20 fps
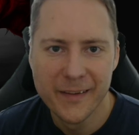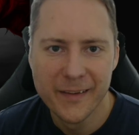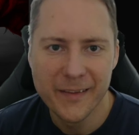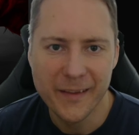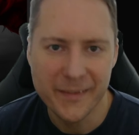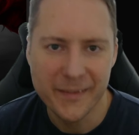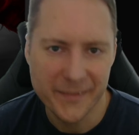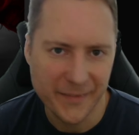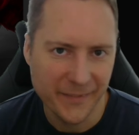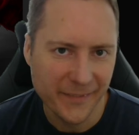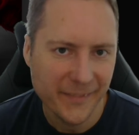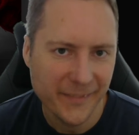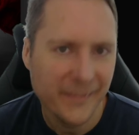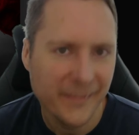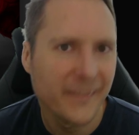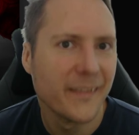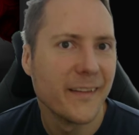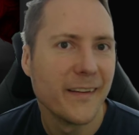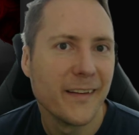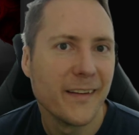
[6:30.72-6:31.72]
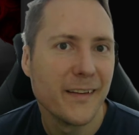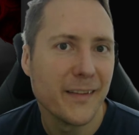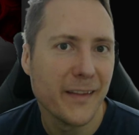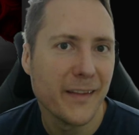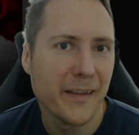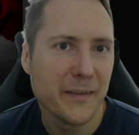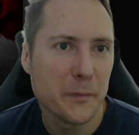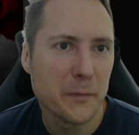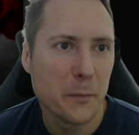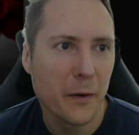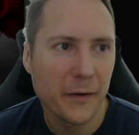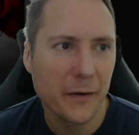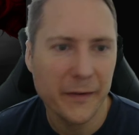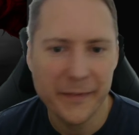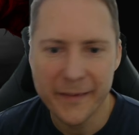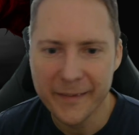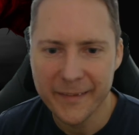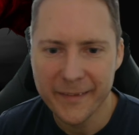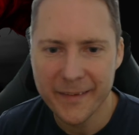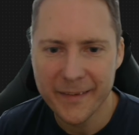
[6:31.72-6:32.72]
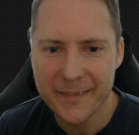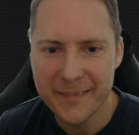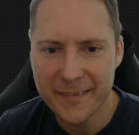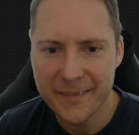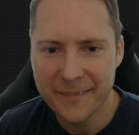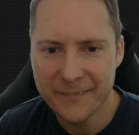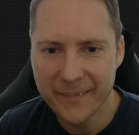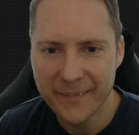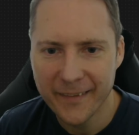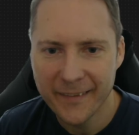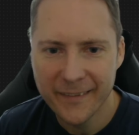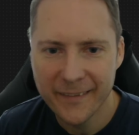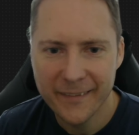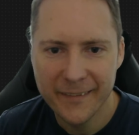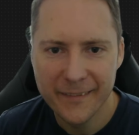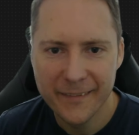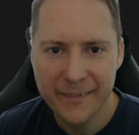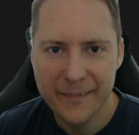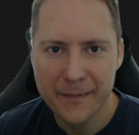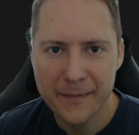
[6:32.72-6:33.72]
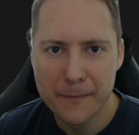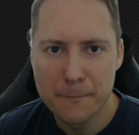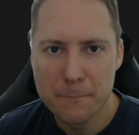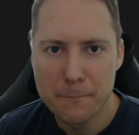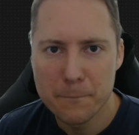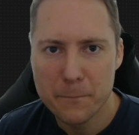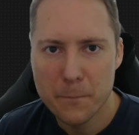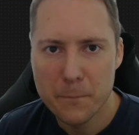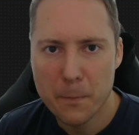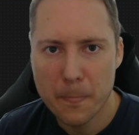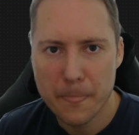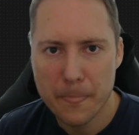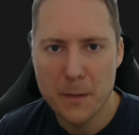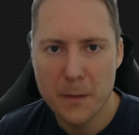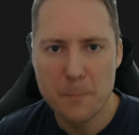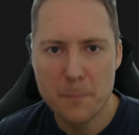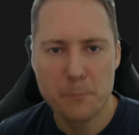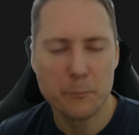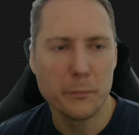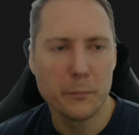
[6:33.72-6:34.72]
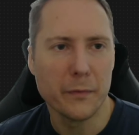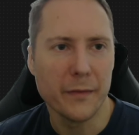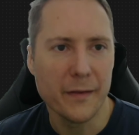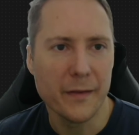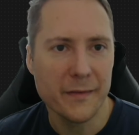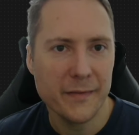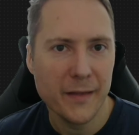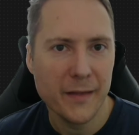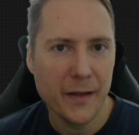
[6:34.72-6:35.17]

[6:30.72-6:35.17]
That's odd. There's a bug in their code somewhere. But there's